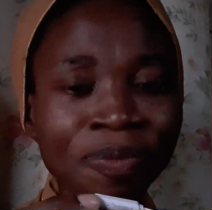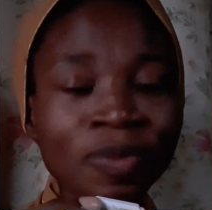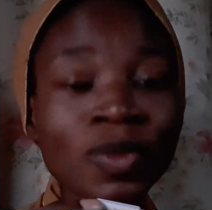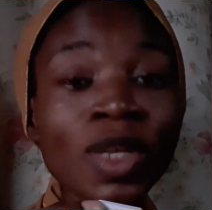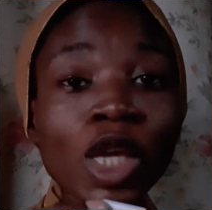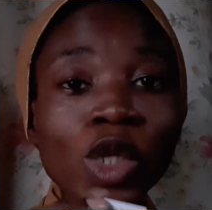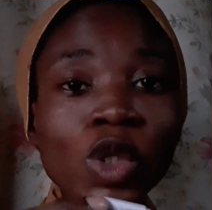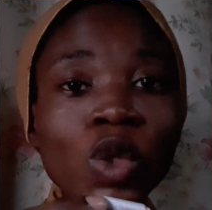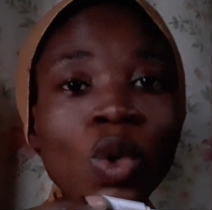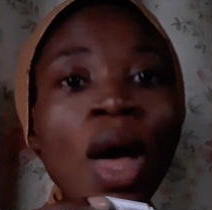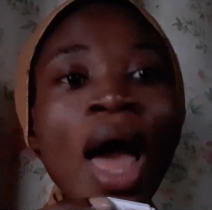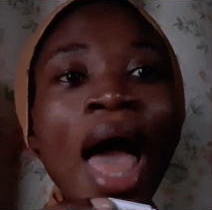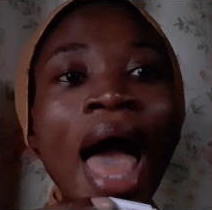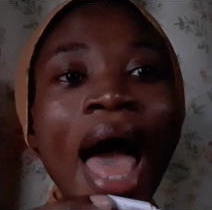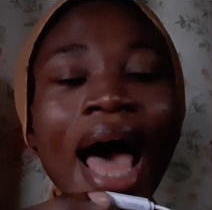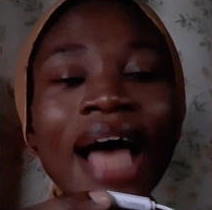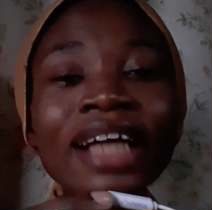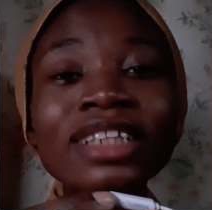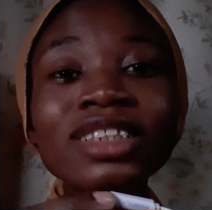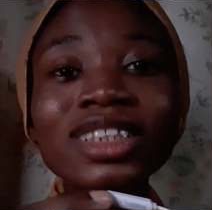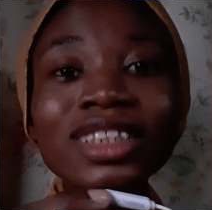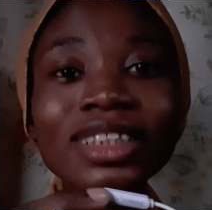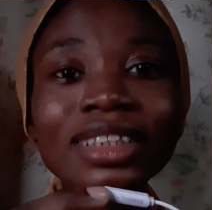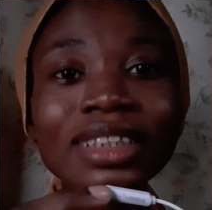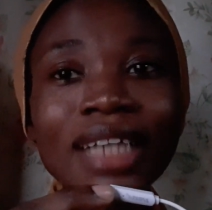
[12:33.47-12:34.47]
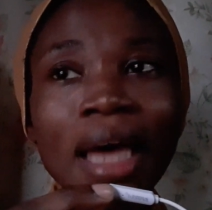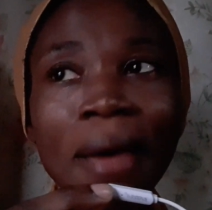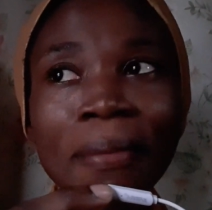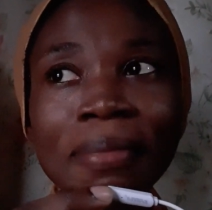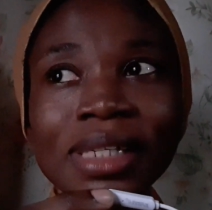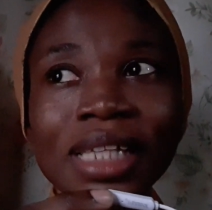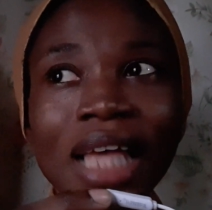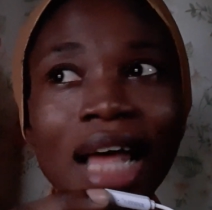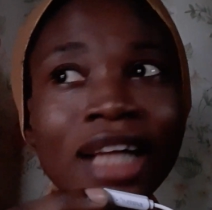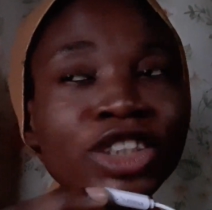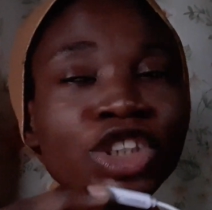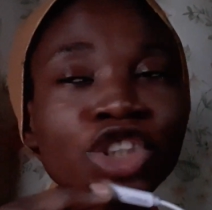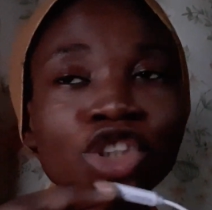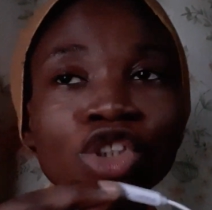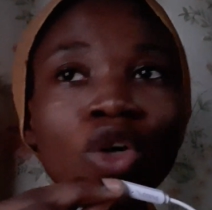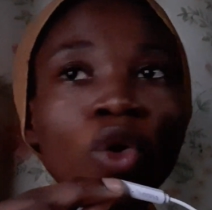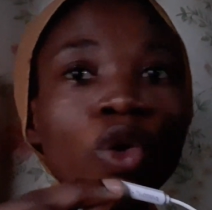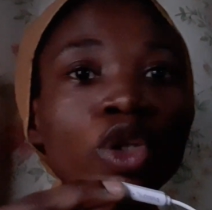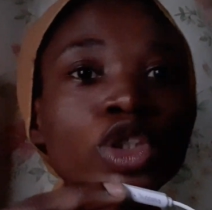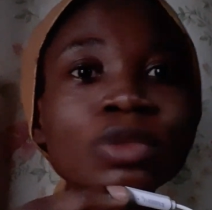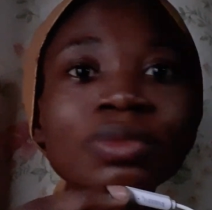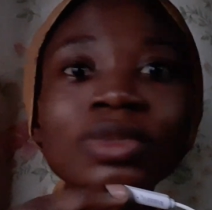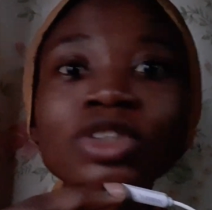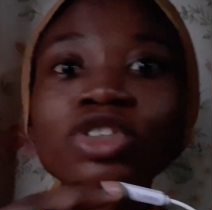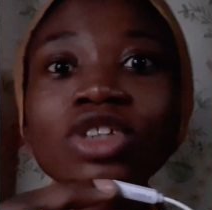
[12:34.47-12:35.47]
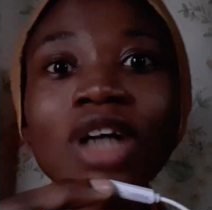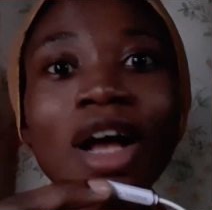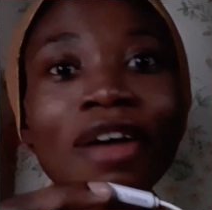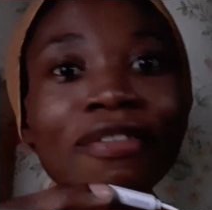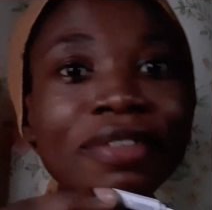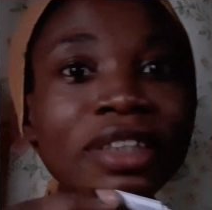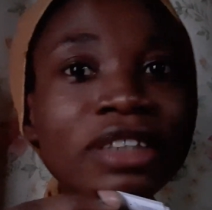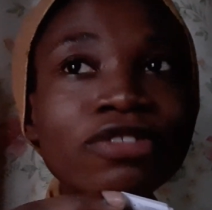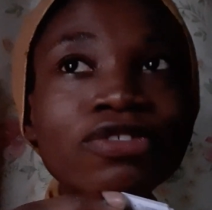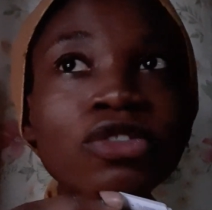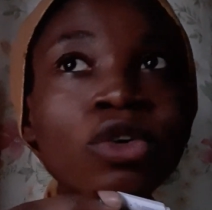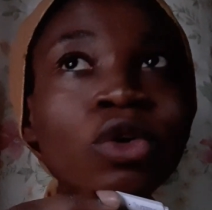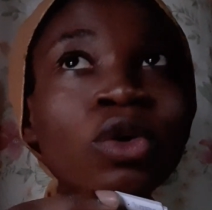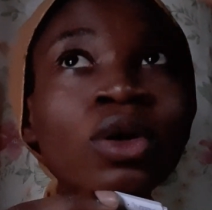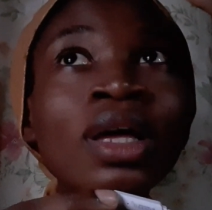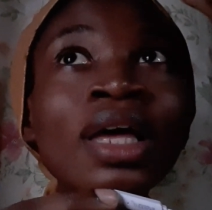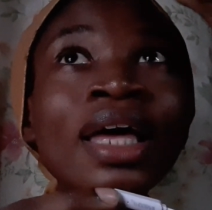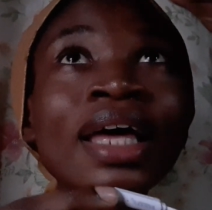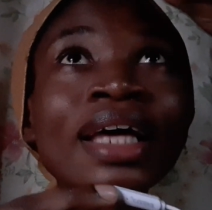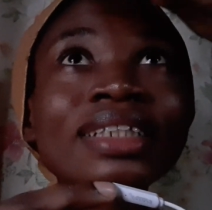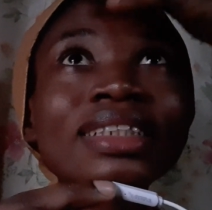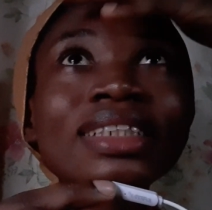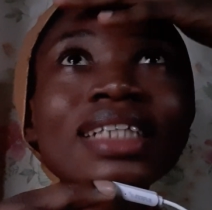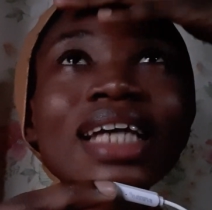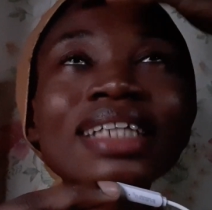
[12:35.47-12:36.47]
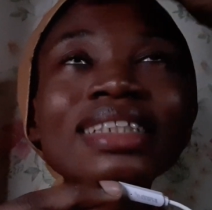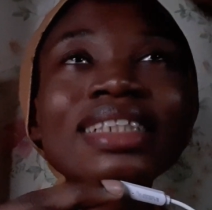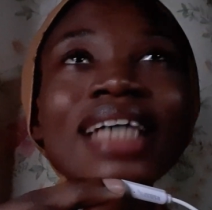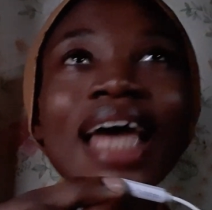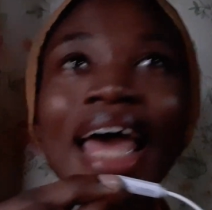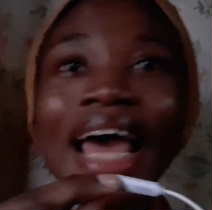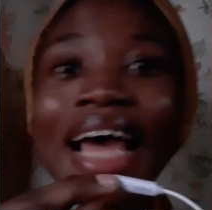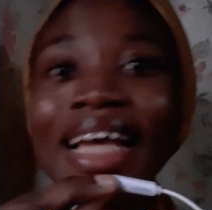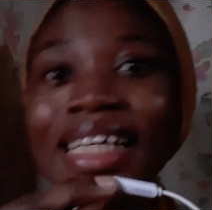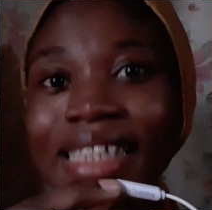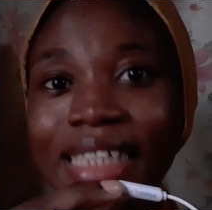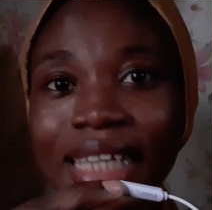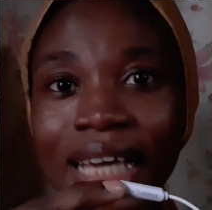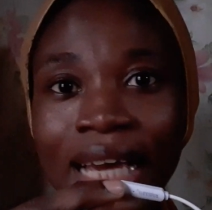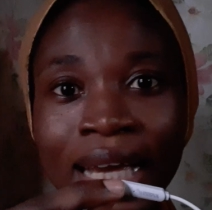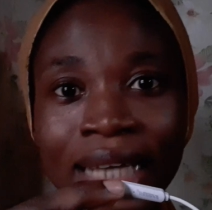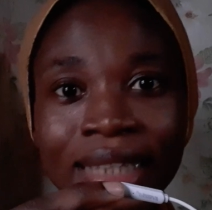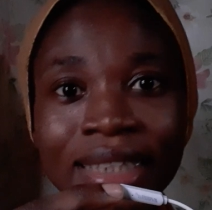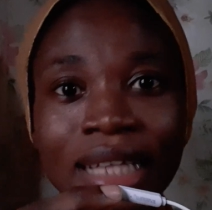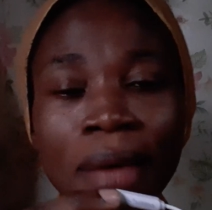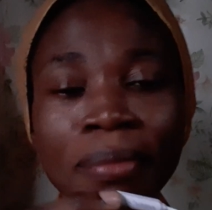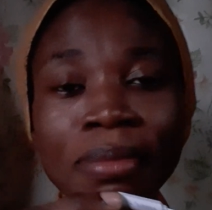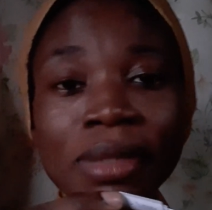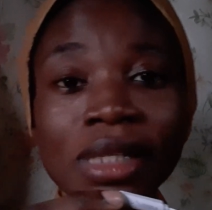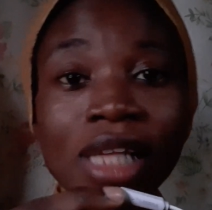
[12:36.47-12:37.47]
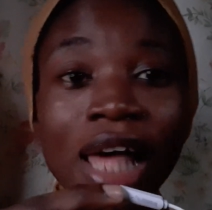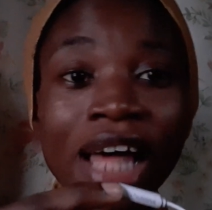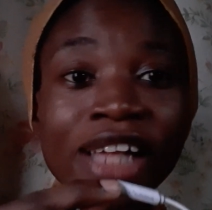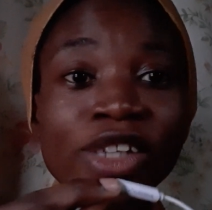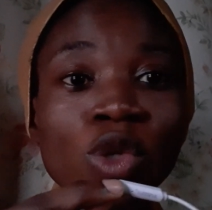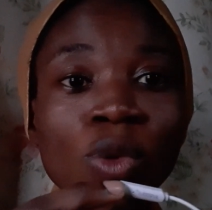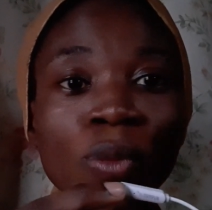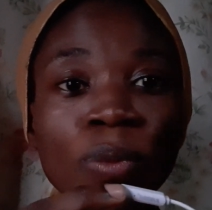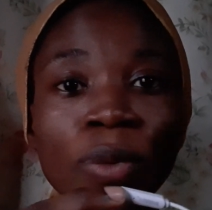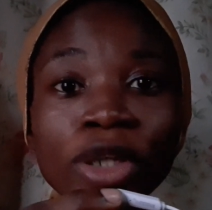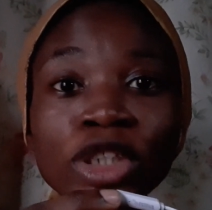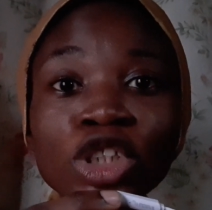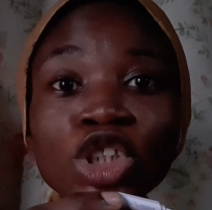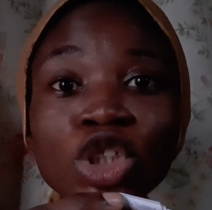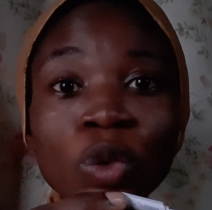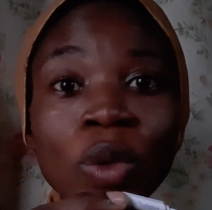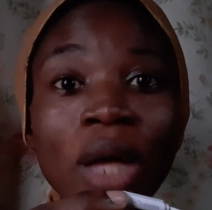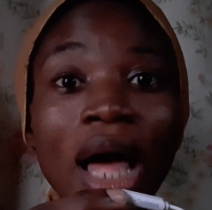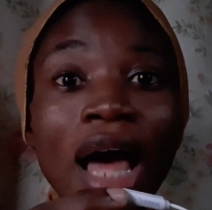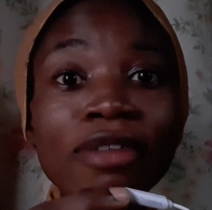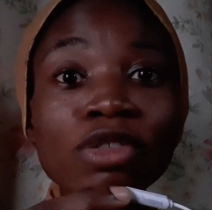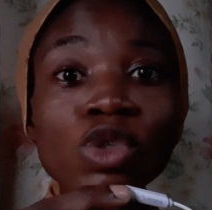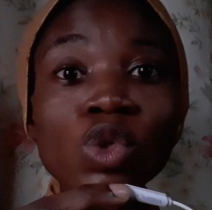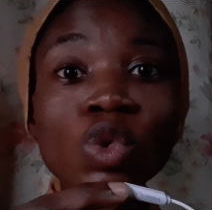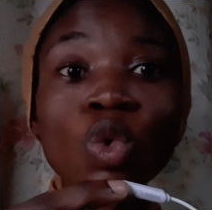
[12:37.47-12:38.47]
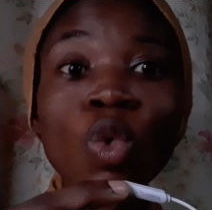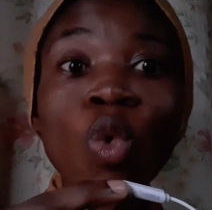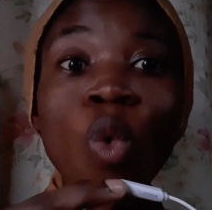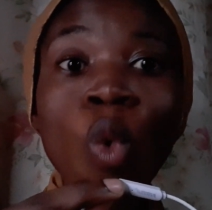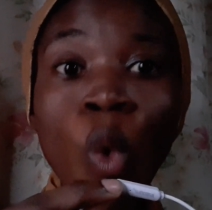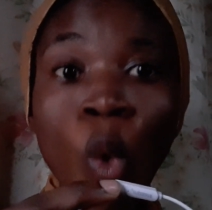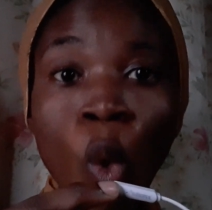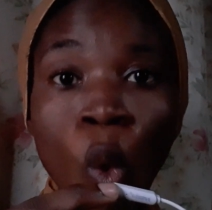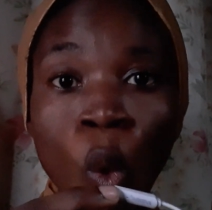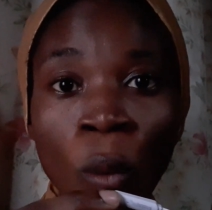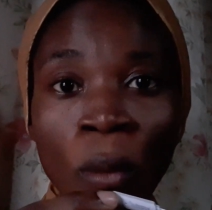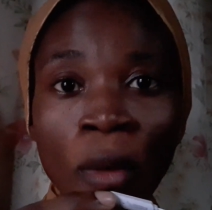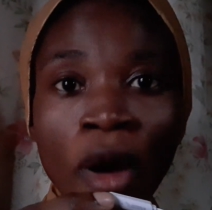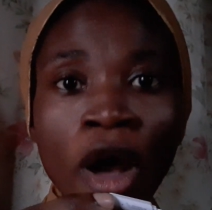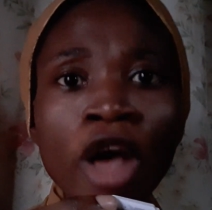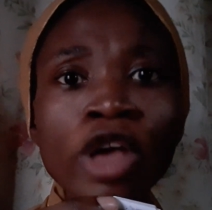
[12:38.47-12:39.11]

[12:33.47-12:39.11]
So, and that means, and she's not going to be traveling for the entire year. That means at some point she will have to go home.